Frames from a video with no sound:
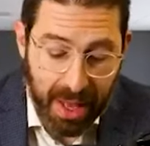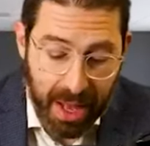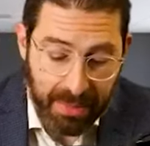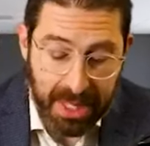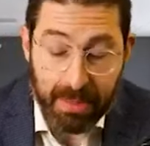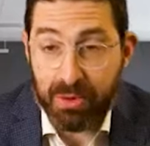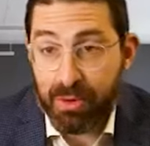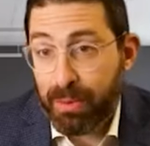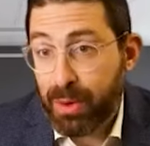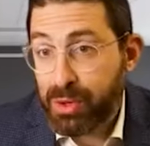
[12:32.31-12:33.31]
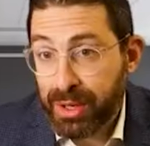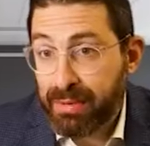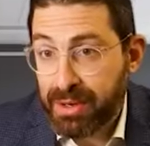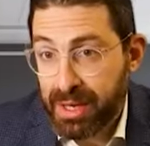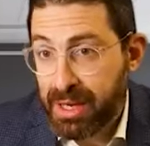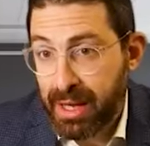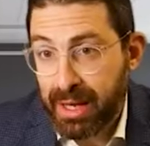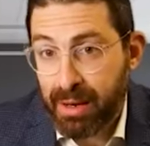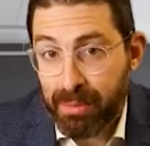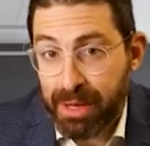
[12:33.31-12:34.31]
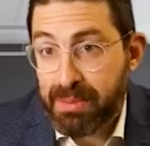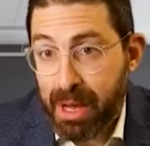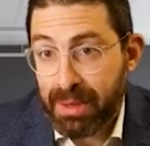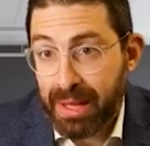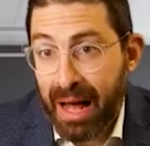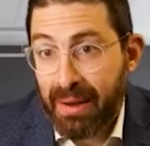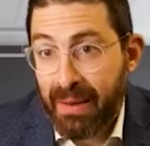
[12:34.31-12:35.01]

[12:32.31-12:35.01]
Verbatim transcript: Um, his name is Rav Moshe Levi. So he like you know beats me up a lot,